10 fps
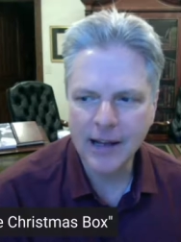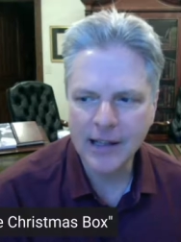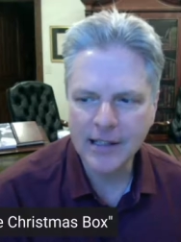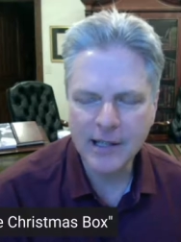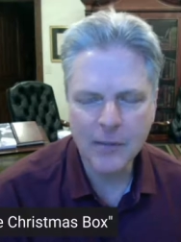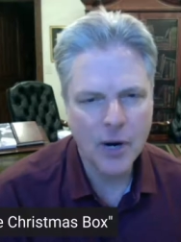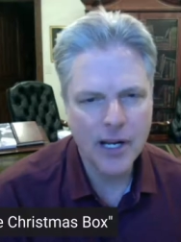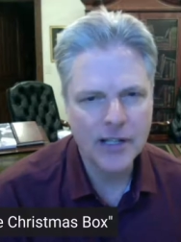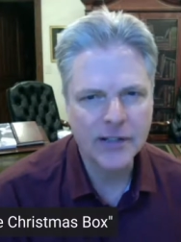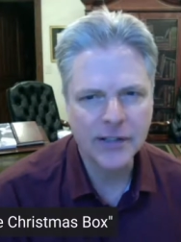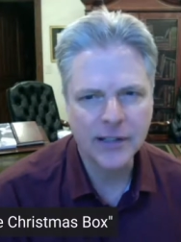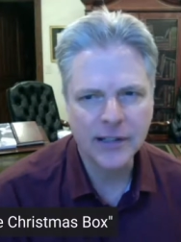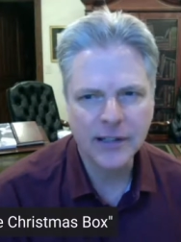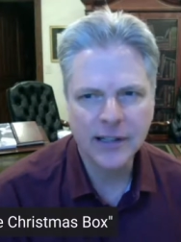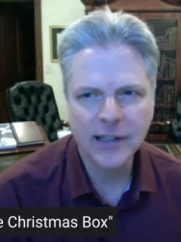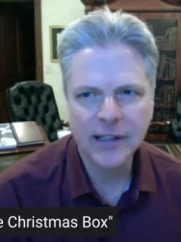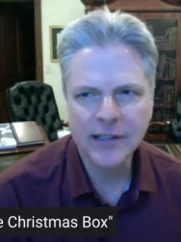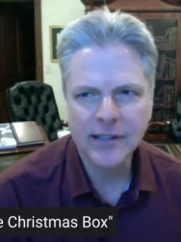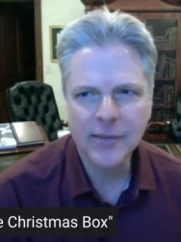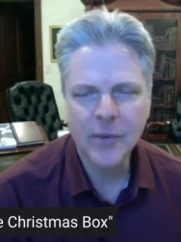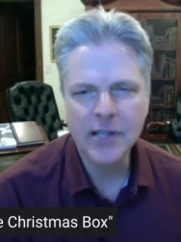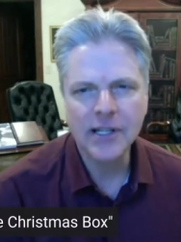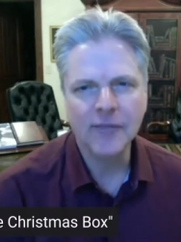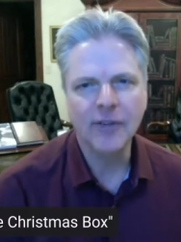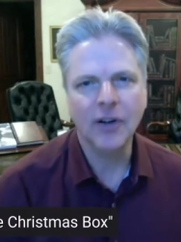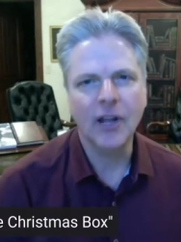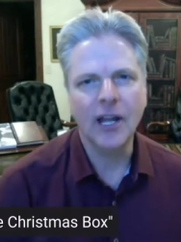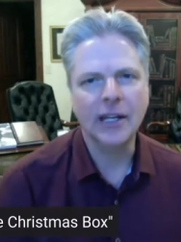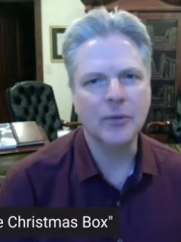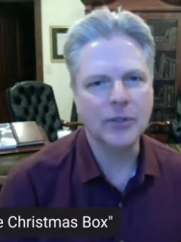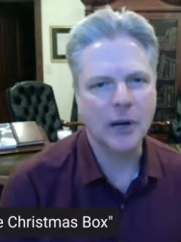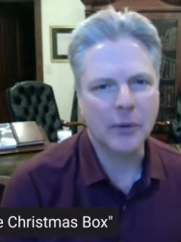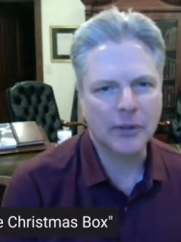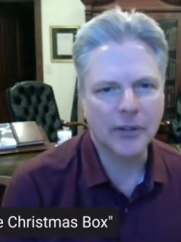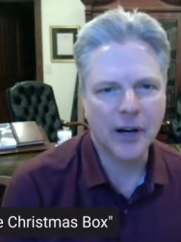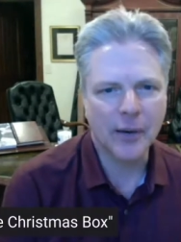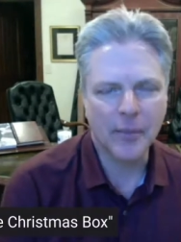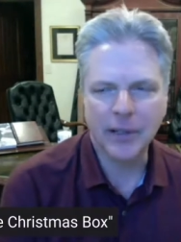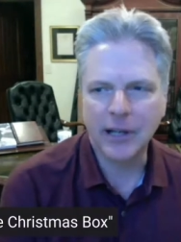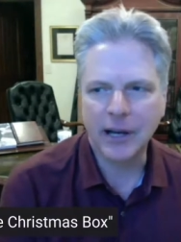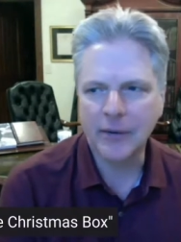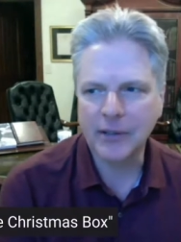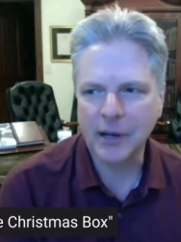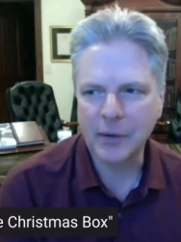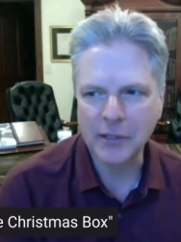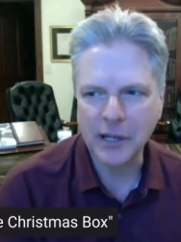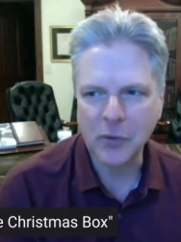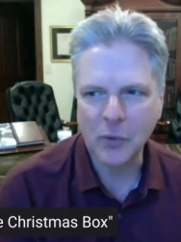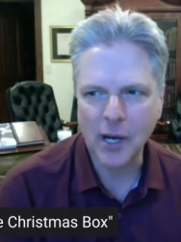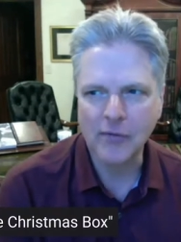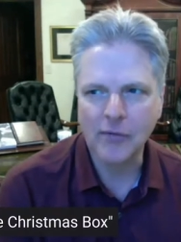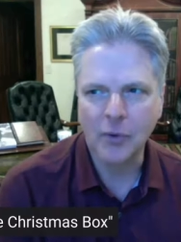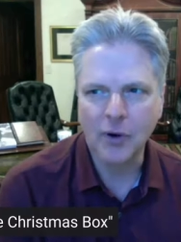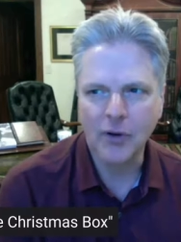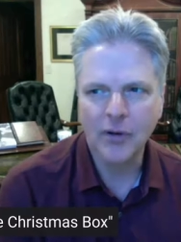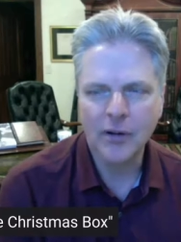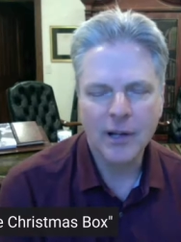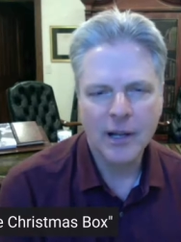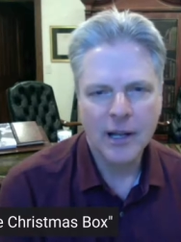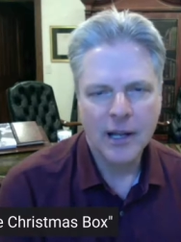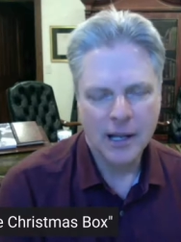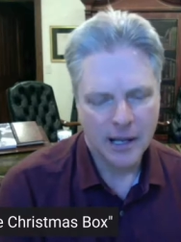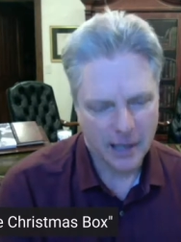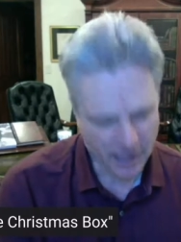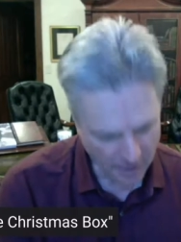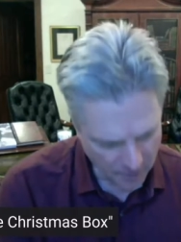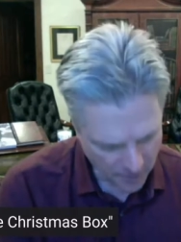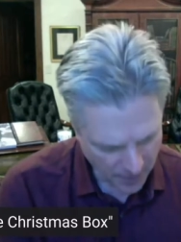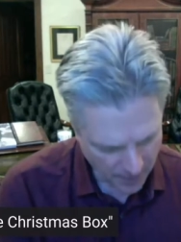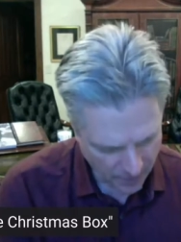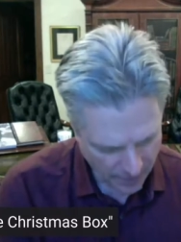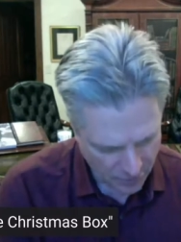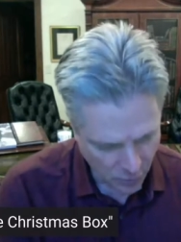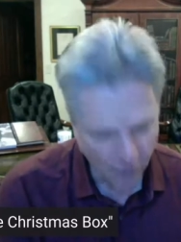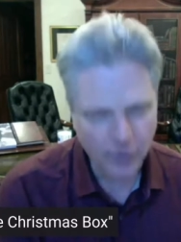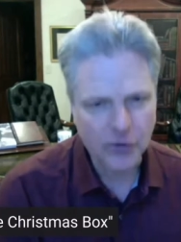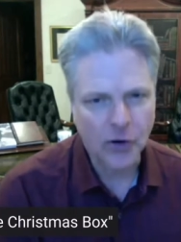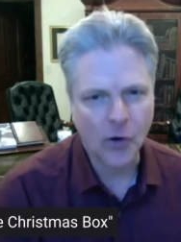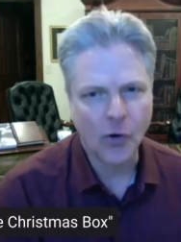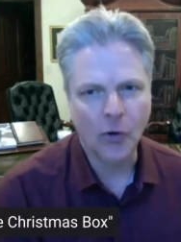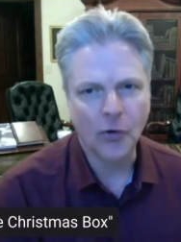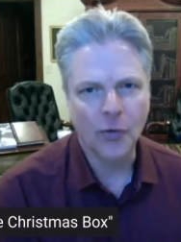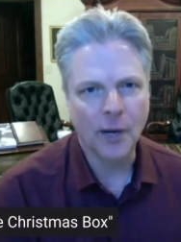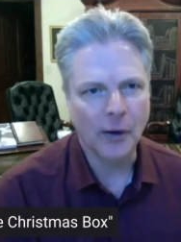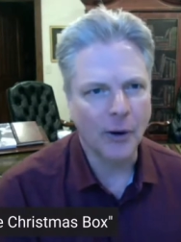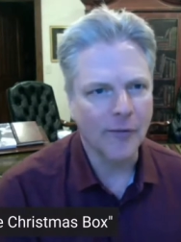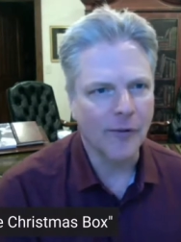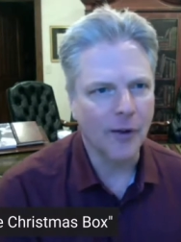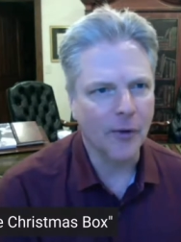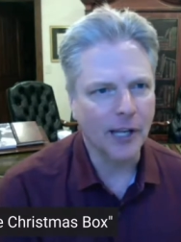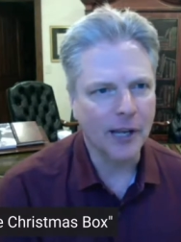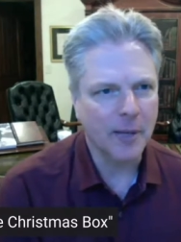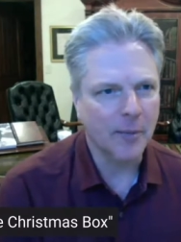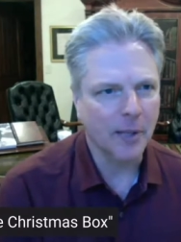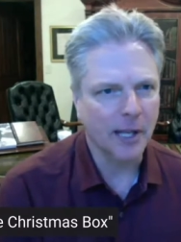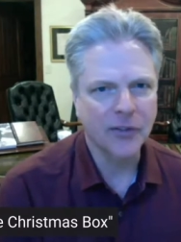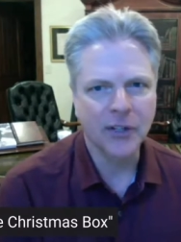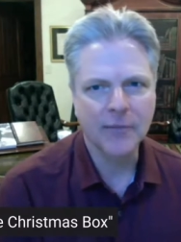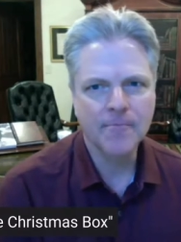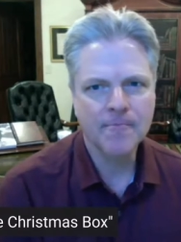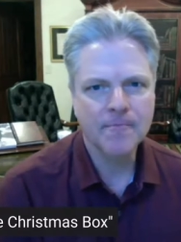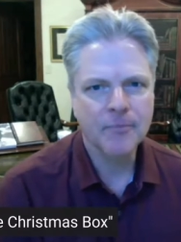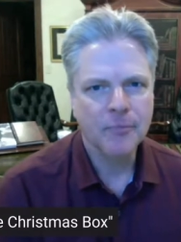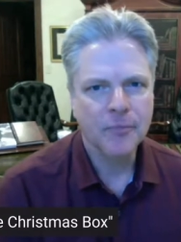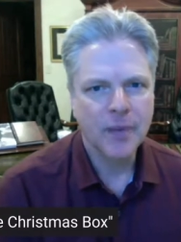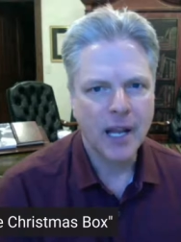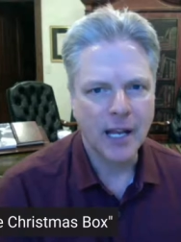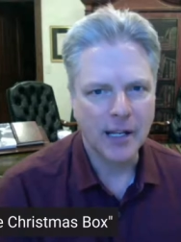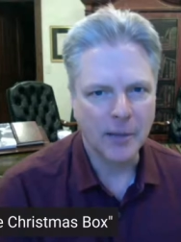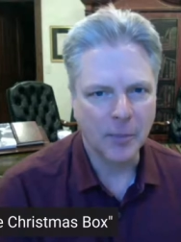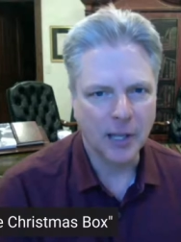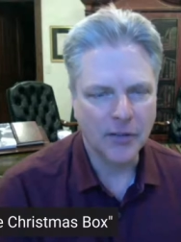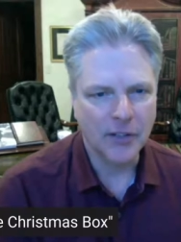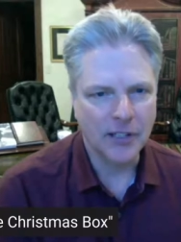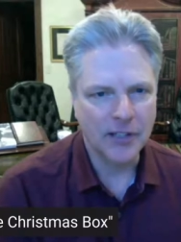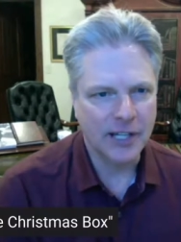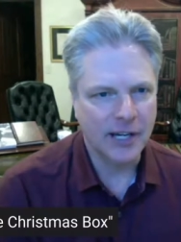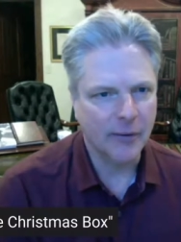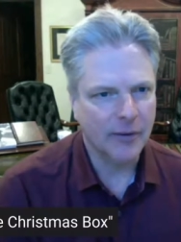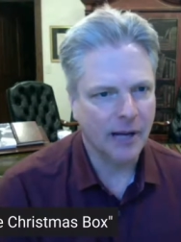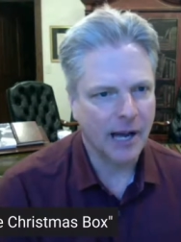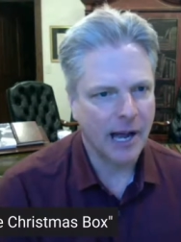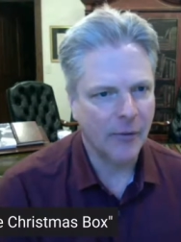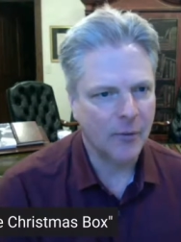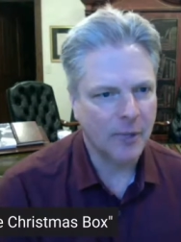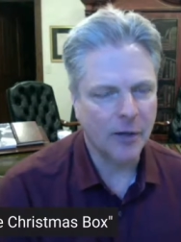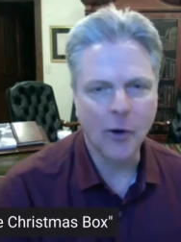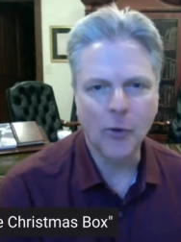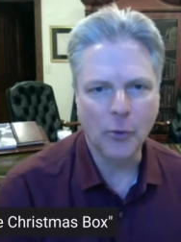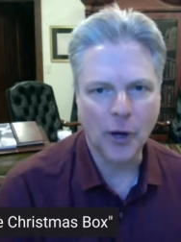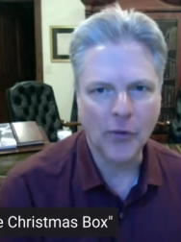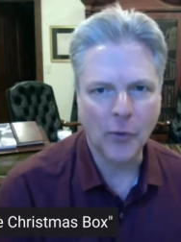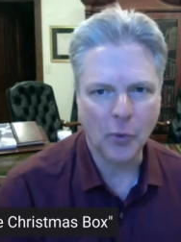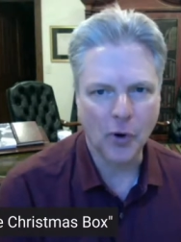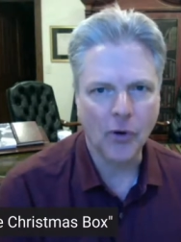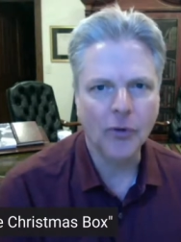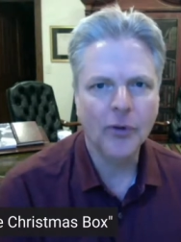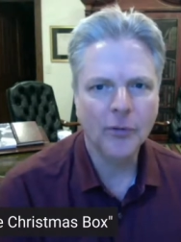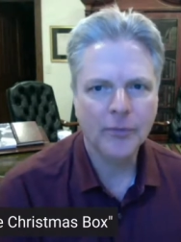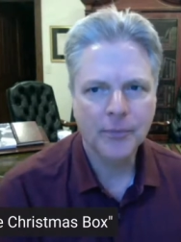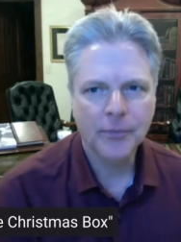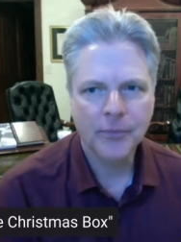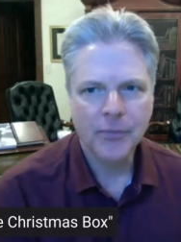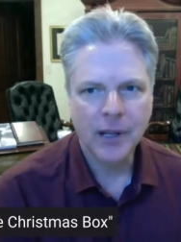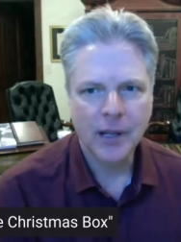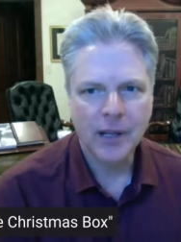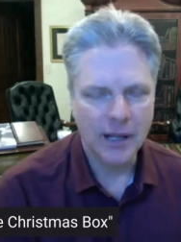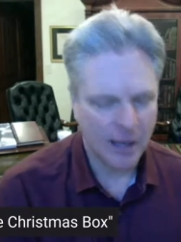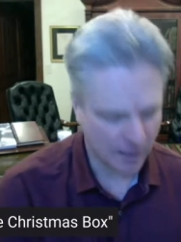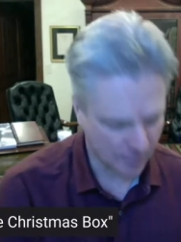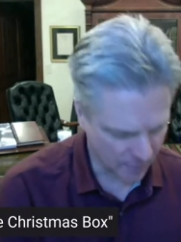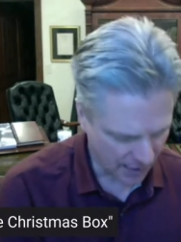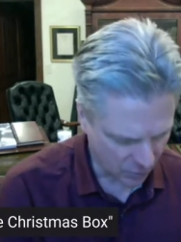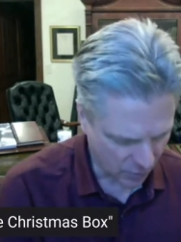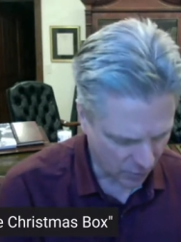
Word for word: in some ways, in some ways, I felt like it was always coming. I was I was like waiting for it. Um, when I was 12 years old, my grandfather gave me a blessing, and in the blessing it said I would I would be known throughout the world um, as one